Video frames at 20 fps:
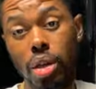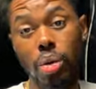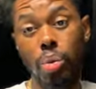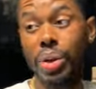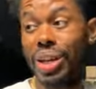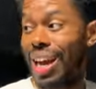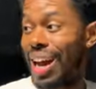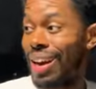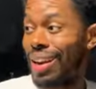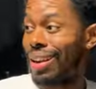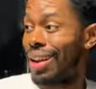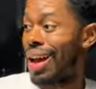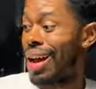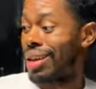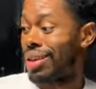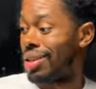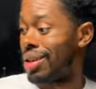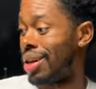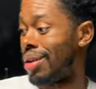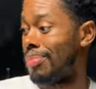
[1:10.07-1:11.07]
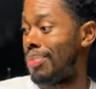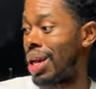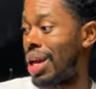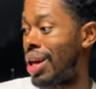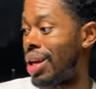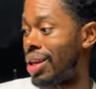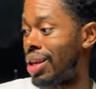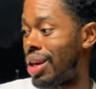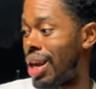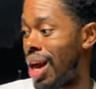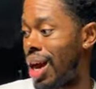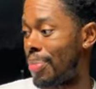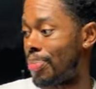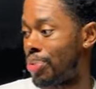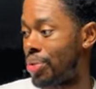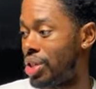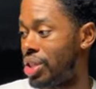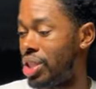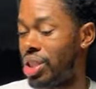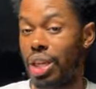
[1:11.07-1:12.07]
we got a lot done, man. And I
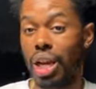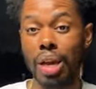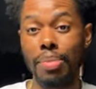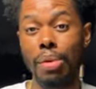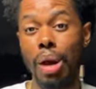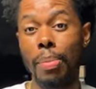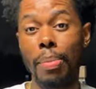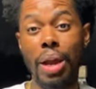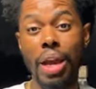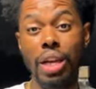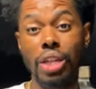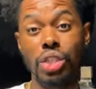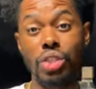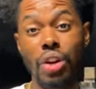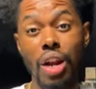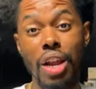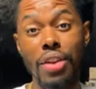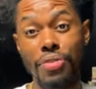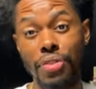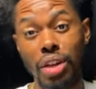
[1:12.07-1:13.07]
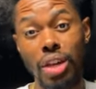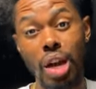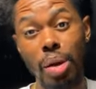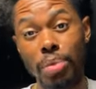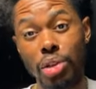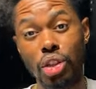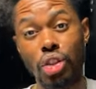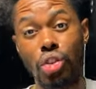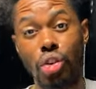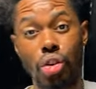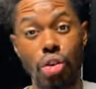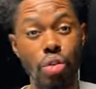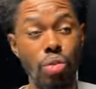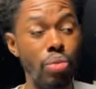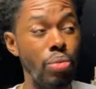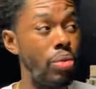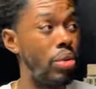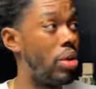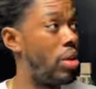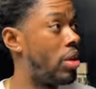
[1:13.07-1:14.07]
appreciate my man Dre for coming
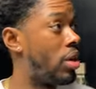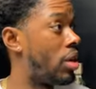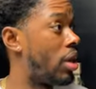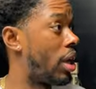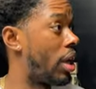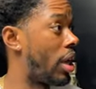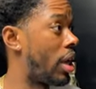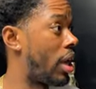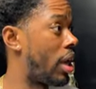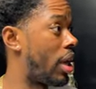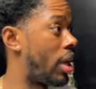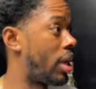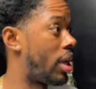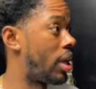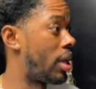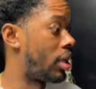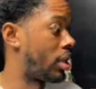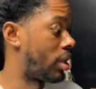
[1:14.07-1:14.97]
through sure, and